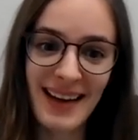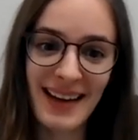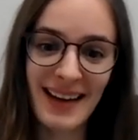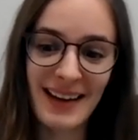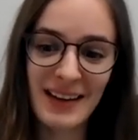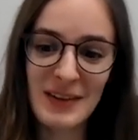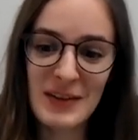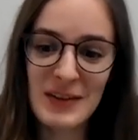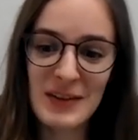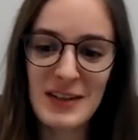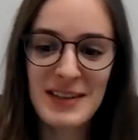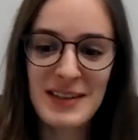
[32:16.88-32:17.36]

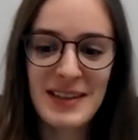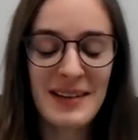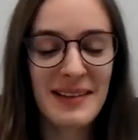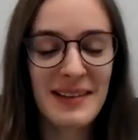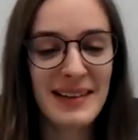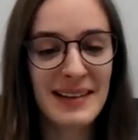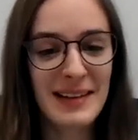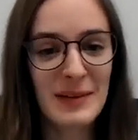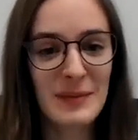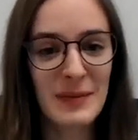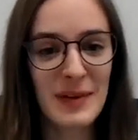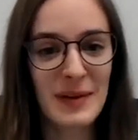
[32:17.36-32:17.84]
Could you tell a
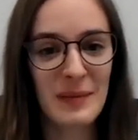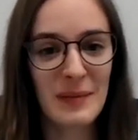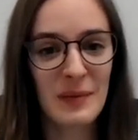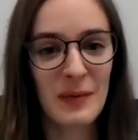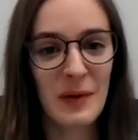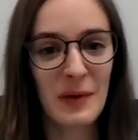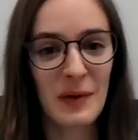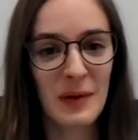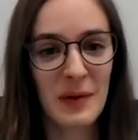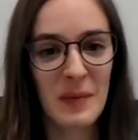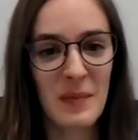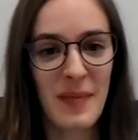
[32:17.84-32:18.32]
little bit
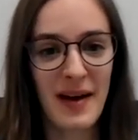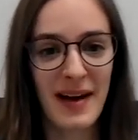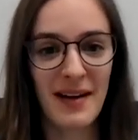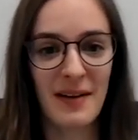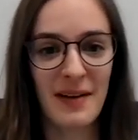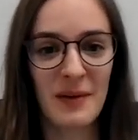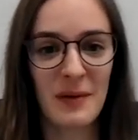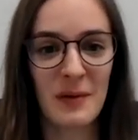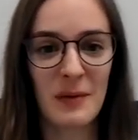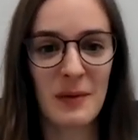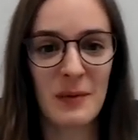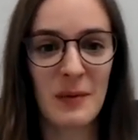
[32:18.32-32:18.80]
more
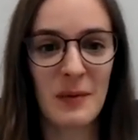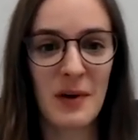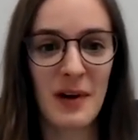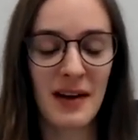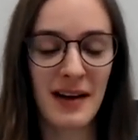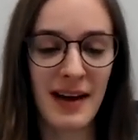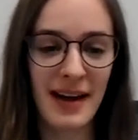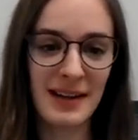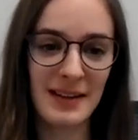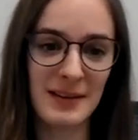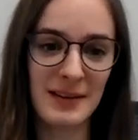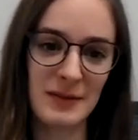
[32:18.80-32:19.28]
about what
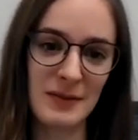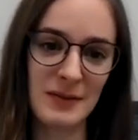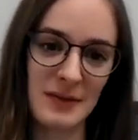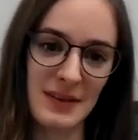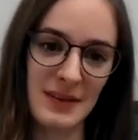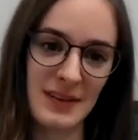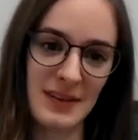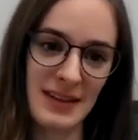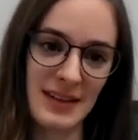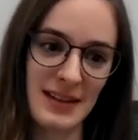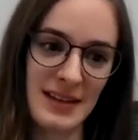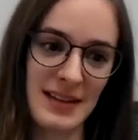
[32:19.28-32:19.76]
kind of
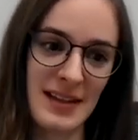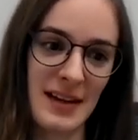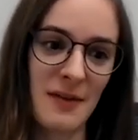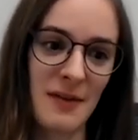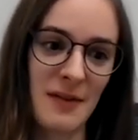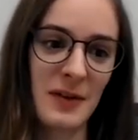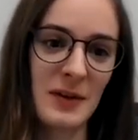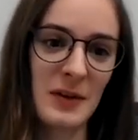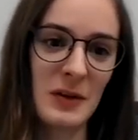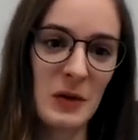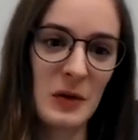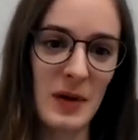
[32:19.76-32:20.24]

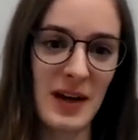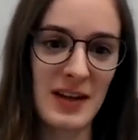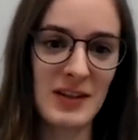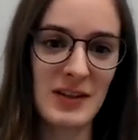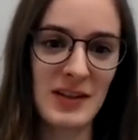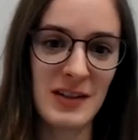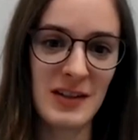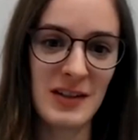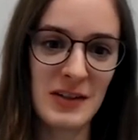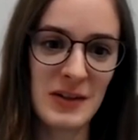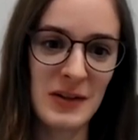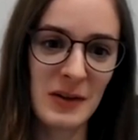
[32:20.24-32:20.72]
different
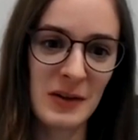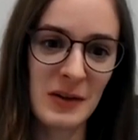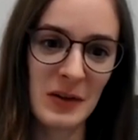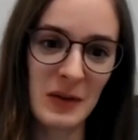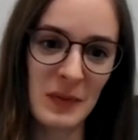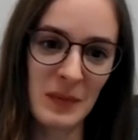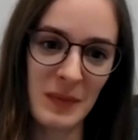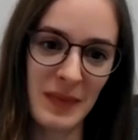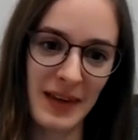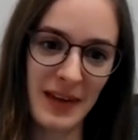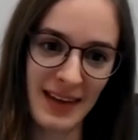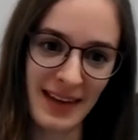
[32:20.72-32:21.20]
questions you
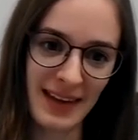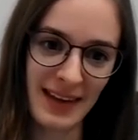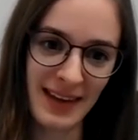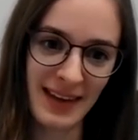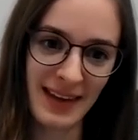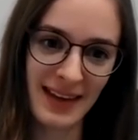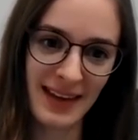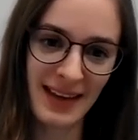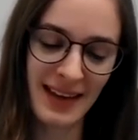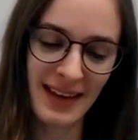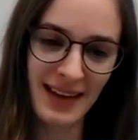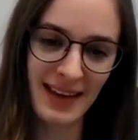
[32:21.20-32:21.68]
could
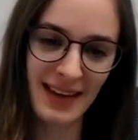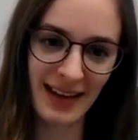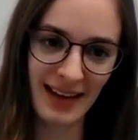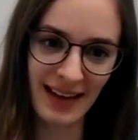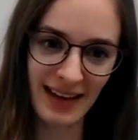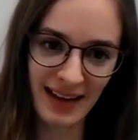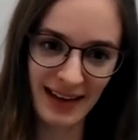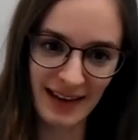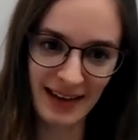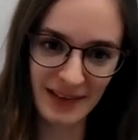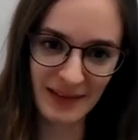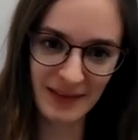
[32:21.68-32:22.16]
be
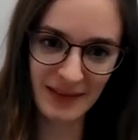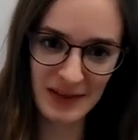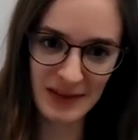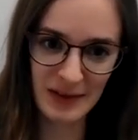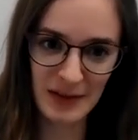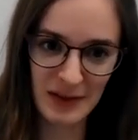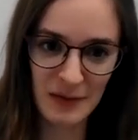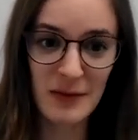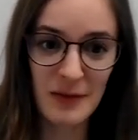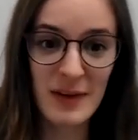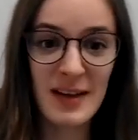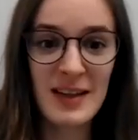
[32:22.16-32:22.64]

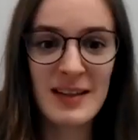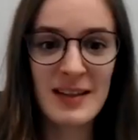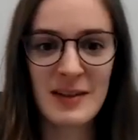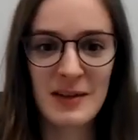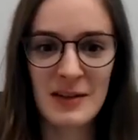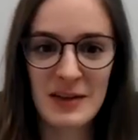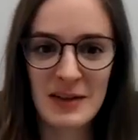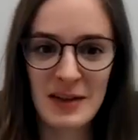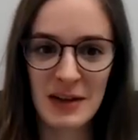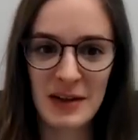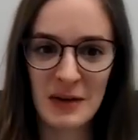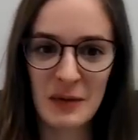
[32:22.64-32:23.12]
sort of
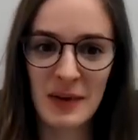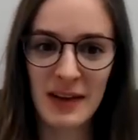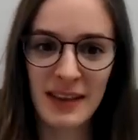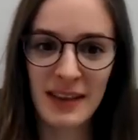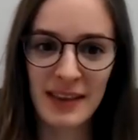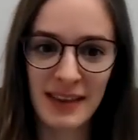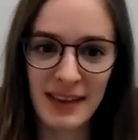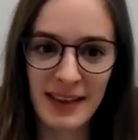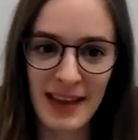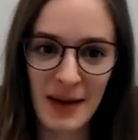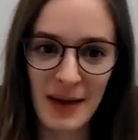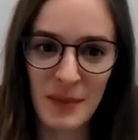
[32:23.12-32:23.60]
researching with
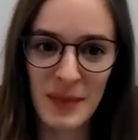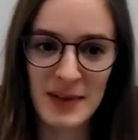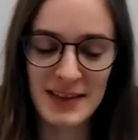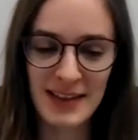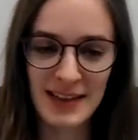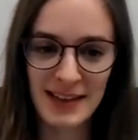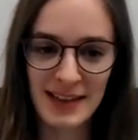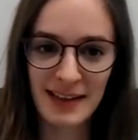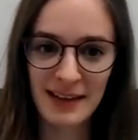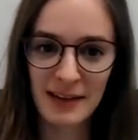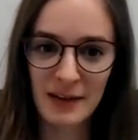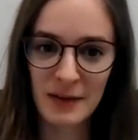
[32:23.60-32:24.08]
that
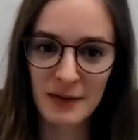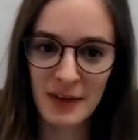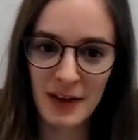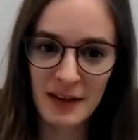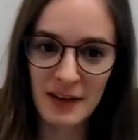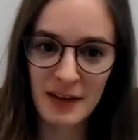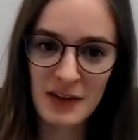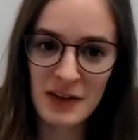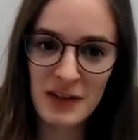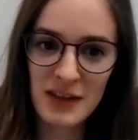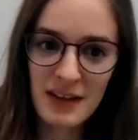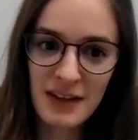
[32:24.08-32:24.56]
particular
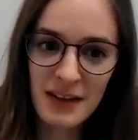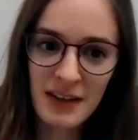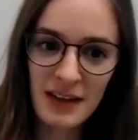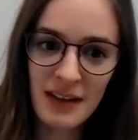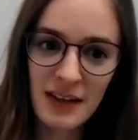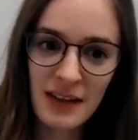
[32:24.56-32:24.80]
function?